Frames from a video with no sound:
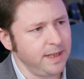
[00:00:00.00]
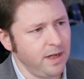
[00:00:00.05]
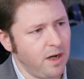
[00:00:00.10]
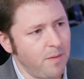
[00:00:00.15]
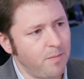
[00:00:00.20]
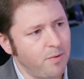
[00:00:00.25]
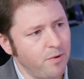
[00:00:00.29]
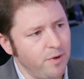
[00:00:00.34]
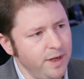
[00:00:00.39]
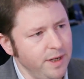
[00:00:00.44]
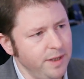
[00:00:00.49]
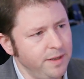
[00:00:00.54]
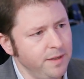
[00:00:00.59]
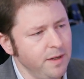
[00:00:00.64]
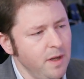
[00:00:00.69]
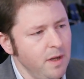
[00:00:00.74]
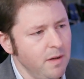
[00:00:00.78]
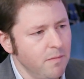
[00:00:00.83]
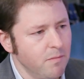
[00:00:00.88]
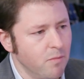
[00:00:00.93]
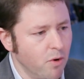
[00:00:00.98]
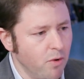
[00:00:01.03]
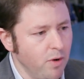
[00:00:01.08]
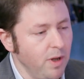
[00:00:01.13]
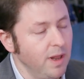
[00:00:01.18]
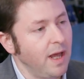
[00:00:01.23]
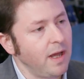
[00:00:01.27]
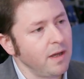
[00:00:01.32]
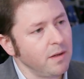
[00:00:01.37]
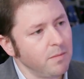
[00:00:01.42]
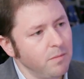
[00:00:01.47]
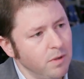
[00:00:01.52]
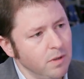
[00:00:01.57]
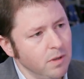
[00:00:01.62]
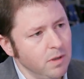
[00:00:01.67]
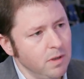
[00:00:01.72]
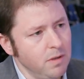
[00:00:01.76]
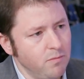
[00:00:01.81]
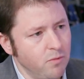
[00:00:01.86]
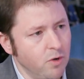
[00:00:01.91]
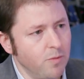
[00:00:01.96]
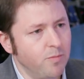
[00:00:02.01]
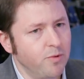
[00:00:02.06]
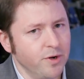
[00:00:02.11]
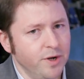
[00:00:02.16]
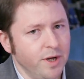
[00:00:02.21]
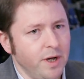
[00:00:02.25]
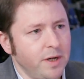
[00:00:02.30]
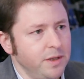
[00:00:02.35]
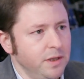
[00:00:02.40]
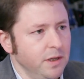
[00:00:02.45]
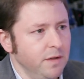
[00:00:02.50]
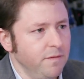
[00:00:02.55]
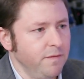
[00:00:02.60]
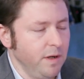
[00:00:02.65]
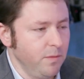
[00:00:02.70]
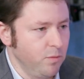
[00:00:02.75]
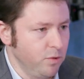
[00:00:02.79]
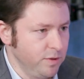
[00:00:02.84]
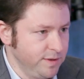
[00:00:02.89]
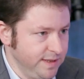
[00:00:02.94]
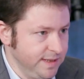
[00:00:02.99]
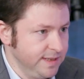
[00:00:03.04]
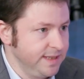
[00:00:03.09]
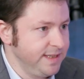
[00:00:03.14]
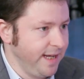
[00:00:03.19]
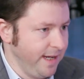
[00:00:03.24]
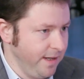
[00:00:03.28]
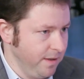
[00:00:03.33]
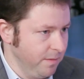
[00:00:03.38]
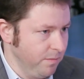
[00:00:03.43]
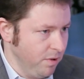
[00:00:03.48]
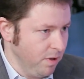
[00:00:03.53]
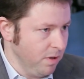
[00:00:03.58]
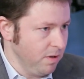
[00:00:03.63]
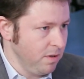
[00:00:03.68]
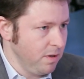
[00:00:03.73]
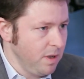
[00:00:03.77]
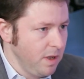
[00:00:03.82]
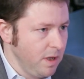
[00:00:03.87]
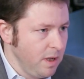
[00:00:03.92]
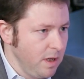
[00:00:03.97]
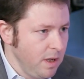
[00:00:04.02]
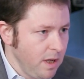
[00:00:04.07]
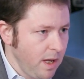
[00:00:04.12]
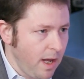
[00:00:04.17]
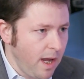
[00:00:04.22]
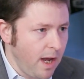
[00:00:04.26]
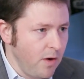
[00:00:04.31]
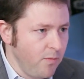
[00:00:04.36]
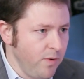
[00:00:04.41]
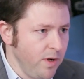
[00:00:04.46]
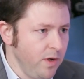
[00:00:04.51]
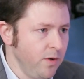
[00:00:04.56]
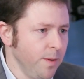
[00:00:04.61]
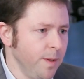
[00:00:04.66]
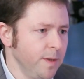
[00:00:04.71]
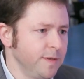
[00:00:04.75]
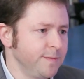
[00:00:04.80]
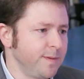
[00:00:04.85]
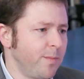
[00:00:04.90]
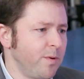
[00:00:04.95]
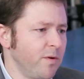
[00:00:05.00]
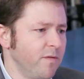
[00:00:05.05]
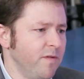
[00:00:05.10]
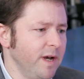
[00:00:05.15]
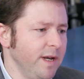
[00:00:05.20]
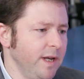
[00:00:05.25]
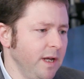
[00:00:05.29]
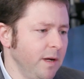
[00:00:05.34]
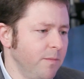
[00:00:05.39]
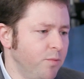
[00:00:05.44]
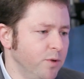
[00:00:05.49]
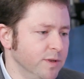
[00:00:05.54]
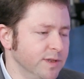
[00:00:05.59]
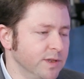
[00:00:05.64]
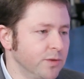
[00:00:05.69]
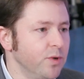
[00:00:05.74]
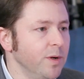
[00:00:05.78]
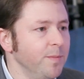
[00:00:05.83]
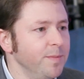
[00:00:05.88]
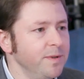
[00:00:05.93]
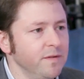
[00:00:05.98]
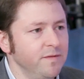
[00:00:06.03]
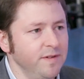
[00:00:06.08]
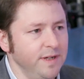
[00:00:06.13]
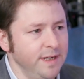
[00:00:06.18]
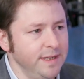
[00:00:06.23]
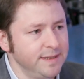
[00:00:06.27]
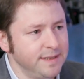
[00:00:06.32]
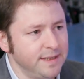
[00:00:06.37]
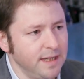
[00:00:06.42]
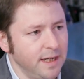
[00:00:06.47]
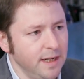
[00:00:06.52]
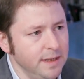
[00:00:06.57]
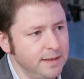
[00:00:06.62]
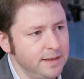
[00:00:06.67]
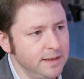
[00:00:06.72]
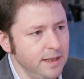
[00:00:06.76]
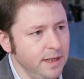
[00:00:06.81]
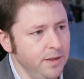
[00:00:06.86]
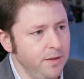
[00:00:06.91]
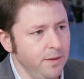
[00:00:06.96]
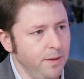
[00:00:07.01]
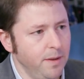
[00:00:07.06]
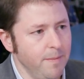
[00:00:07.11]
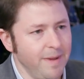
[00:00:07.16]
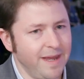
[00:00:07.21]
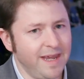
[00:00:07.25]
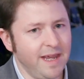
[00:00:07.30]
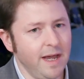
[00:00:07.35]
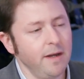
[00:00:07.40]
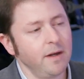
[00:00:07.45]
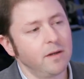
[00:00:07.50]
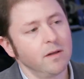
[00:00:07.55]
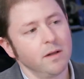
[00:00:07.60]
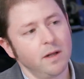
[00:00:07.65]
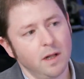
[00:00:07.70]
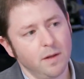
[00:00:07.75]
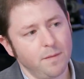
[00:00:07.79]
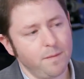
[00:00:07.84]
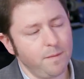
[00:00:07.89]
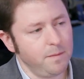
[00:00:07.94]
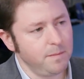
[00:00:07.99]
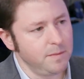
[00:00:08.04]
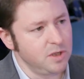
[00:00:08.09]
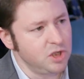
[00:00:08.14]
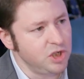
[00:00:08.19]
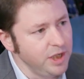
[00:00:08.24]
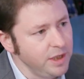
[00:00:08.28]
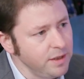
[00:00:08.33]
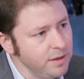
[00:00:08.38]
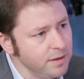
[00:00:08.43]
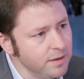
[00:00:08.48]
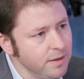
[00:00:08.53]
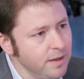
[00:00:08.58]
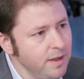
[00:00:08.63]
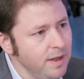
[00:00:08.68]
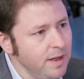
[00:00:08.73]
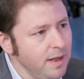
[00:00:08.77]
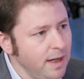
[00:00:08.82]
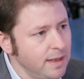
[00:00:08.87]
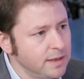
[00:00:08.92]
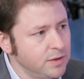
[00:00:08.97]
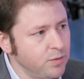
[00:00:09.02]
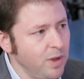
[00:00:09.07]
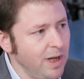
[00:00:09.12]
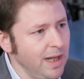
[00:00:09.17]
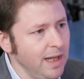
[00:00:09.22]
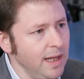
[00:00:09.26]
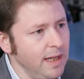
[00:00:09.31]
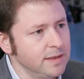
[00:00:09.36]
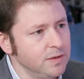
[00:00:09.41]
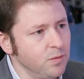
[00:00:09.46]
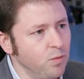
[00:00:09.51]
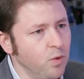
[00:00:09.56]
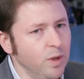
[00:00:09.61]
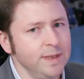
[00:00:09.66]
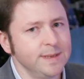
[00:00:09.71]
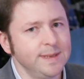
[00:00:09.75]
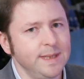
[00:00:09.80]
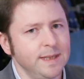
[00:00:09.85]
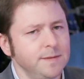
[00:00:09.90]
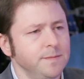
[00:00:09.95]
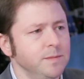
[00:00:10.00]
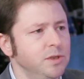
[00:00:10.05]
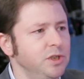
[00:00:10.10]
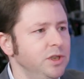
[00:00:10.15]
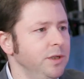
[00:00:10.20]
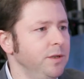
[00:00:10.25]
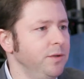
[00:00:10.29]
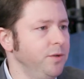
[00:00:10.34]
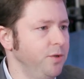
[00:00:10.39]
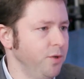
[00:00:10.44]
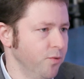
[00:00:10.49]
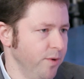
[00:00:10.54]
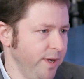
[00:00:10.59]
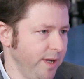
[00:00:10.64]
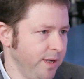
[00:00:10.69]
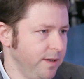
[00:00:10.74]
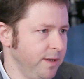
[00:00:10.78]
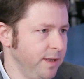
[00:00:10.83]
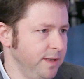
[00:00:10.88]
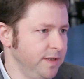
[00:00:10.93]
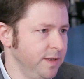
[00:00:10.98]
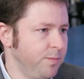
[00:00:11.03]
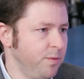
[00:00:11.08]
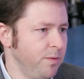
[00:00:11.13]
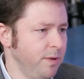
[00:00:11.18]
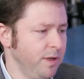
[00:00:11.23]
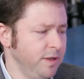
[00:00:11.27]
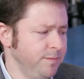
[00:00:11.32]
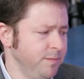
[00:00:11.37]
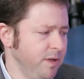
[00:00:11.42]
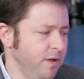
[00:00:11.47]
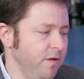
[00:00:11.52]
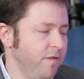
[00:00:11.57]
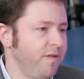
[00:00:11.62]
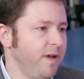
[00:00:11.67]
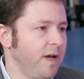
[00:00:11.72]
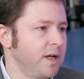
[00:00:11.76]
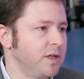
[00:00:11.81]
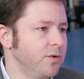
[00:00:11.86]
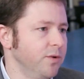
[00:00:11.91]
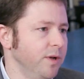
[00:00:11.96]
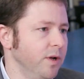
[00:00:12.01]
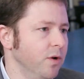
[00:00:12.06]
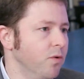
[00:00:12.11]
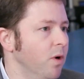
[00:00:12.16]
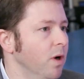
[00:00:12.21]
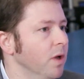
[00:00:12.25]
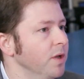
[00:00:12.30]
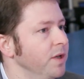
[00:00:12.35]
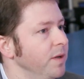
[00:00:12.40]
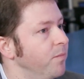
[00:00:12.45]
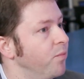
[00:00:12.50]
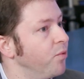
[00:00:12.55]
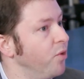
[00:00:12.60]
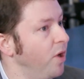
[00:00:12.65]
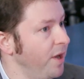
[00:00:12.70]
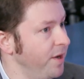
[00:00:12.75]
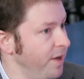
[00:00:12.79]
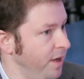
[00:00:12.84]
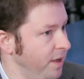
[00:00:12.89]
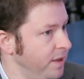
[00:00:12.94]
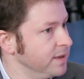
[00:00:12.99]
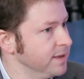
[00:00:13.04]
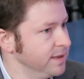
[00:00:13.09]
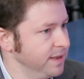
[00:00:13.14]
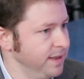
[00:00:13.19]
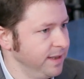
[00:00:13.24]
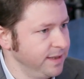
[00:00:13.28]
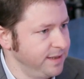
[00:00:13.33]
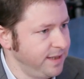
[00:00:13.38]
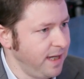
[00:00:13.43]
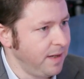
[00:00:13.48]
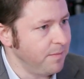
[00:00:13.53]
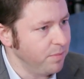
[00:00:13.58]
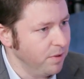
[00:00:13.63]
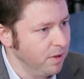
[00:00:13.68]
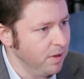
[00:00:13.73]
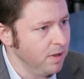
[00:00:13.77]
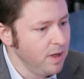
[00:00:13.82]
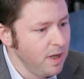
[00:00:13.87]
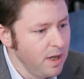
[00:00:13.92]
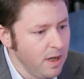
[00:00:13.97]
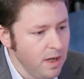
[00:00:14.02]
they operate more reliable, more productive, and more sustainable. And we do this by providing prescriptive insights into the mechanical health of the machine, as well as what is that machine doing? Is it manufacturing quality product, as an example?